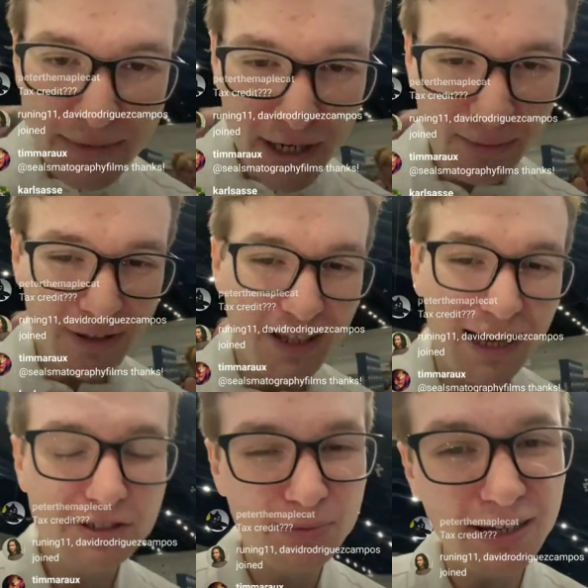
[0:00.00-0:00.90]
Aptera
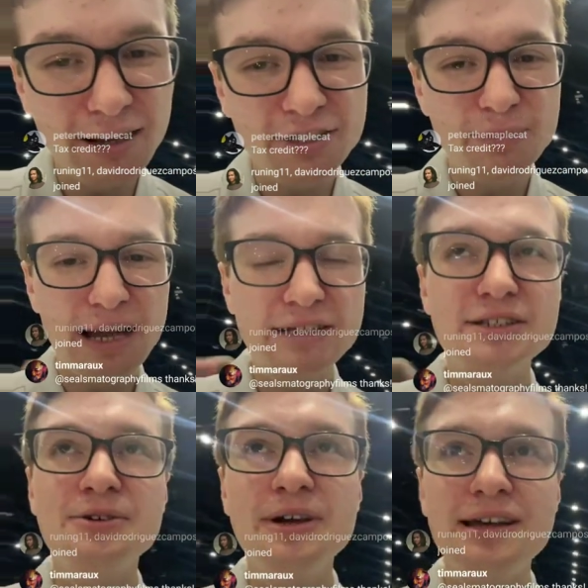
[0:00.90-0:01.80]
would love to bring energy
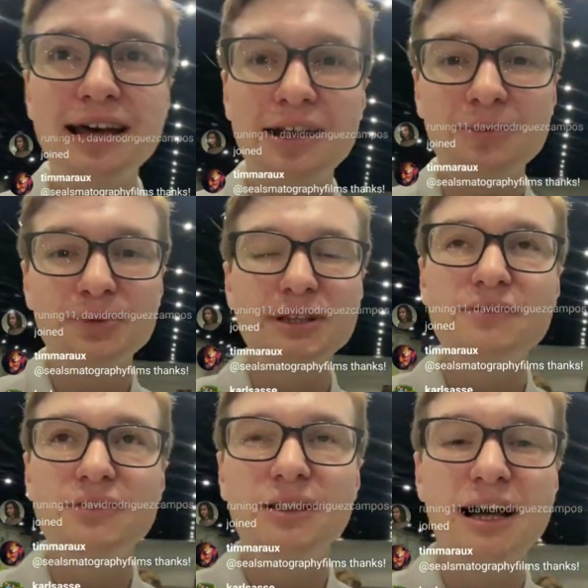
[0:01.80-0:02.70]
back to the grid. I don't
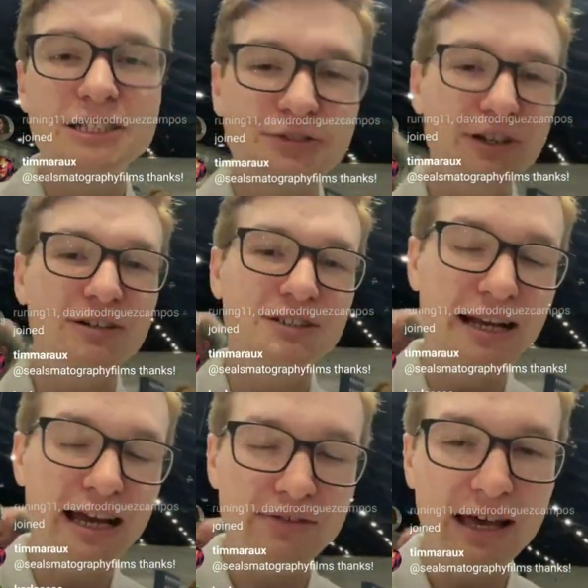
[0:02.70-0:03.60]
believe the launch
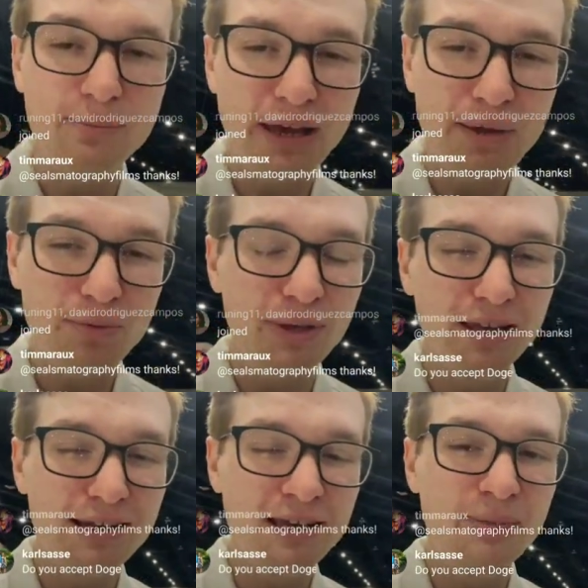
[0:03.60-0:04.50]
vehicle is going to have that
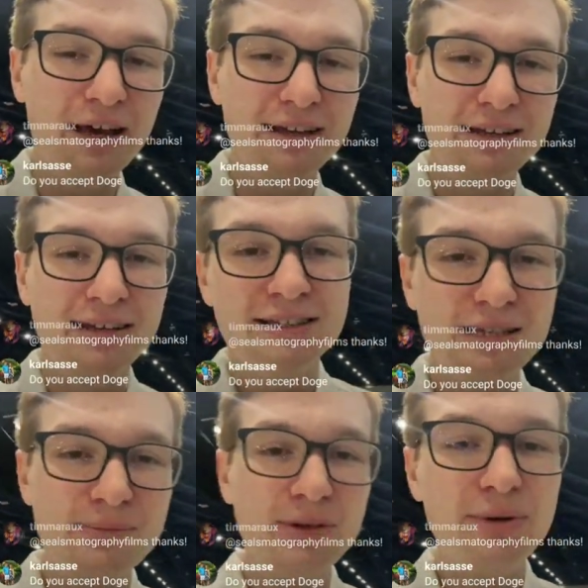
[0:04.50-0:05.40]
capability, but
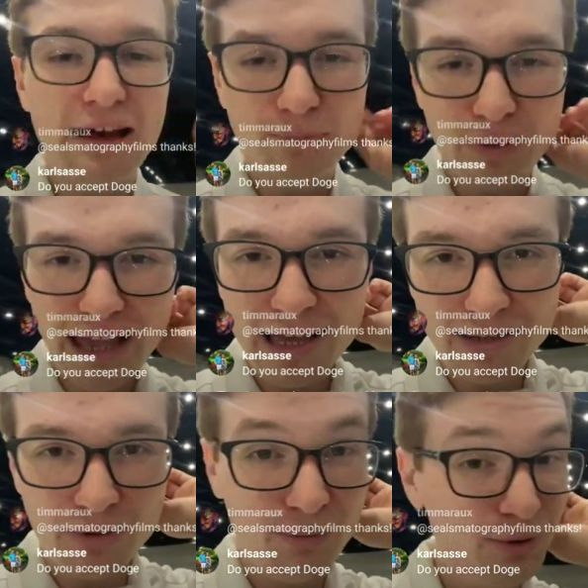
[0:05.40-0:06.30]
it's something we have
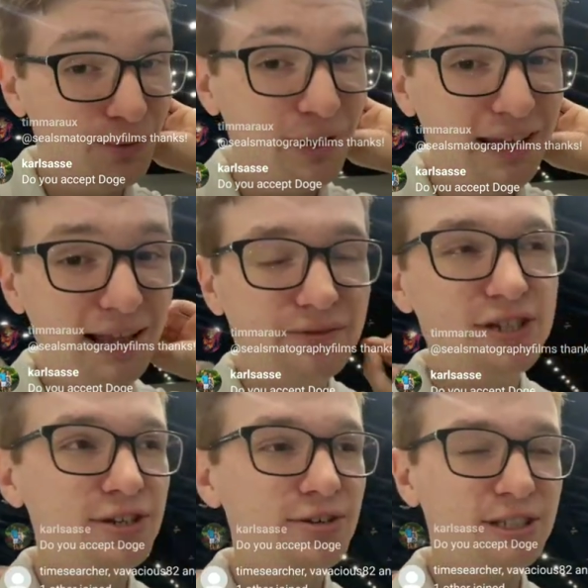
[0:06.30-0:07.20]
planned and we would really
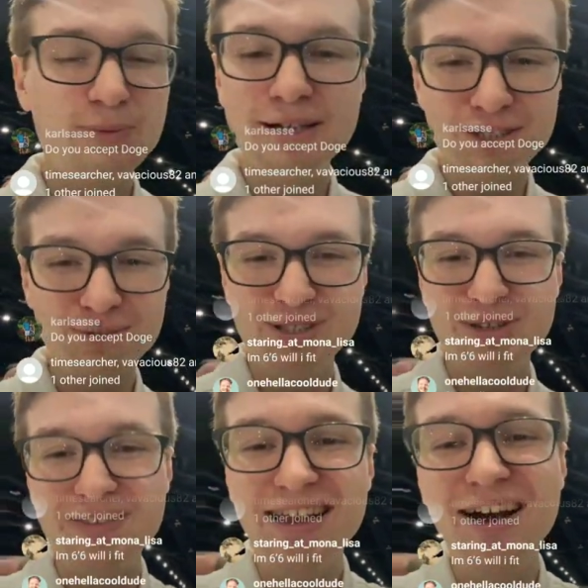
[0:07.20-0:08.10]
love to do, especially
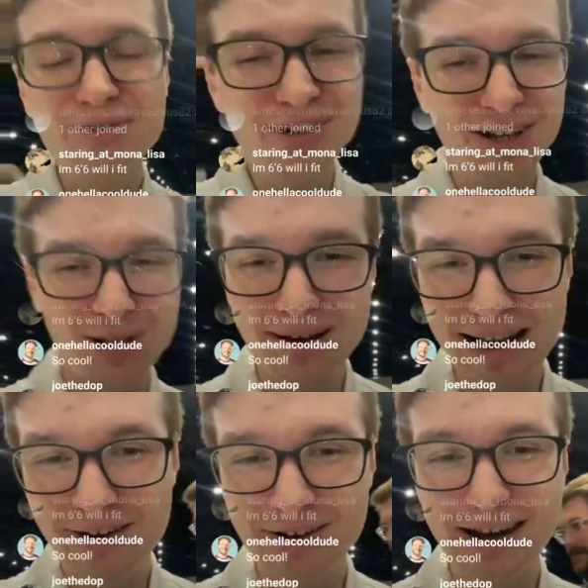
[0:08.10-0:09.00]
once you have that 100
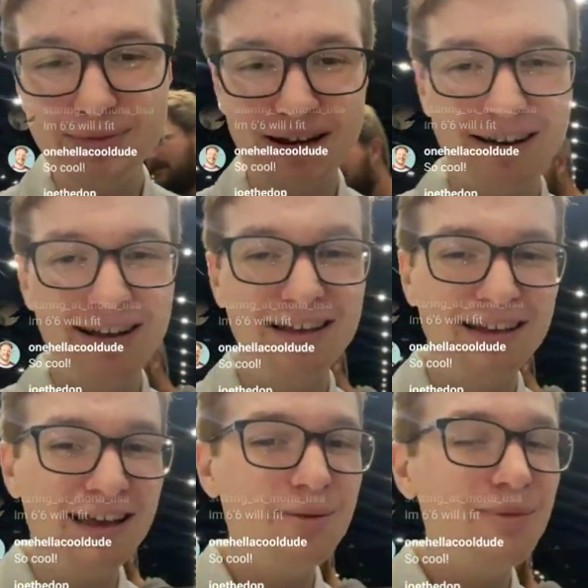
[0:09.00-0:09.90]
kilowatt hour
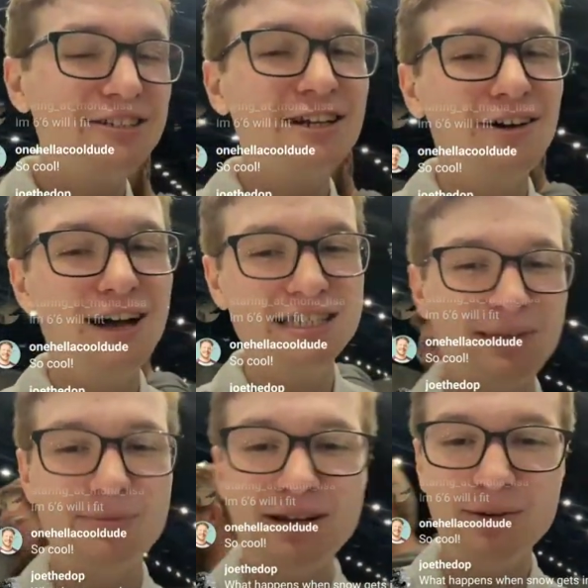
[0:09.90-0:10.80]
Aptera. Imagine how
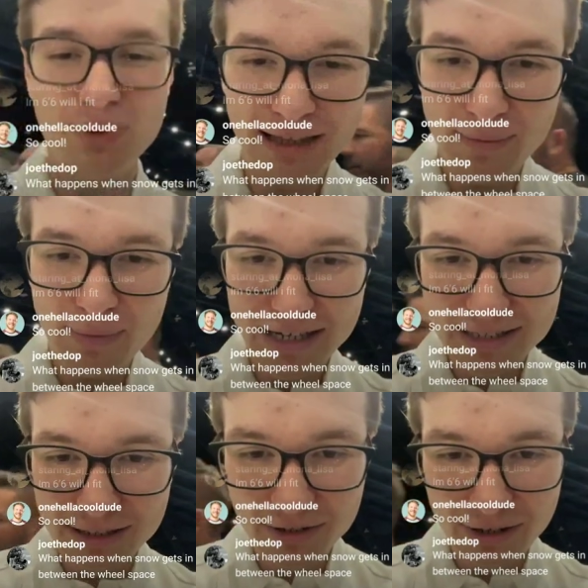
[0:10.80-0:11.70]
awesome that'd be to bring that
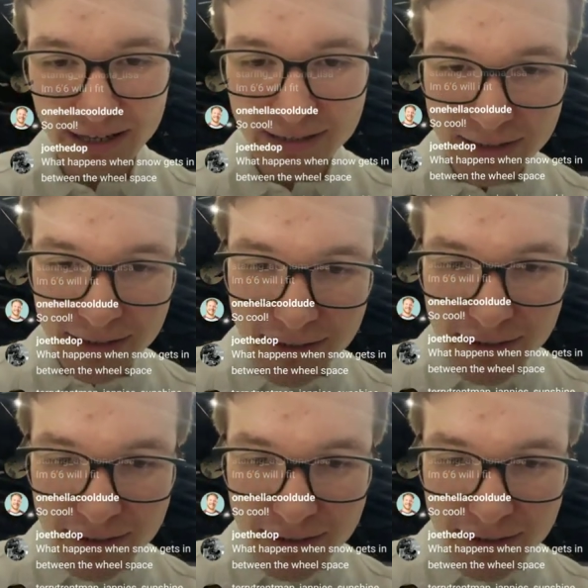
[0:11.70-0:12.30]
back to the grid.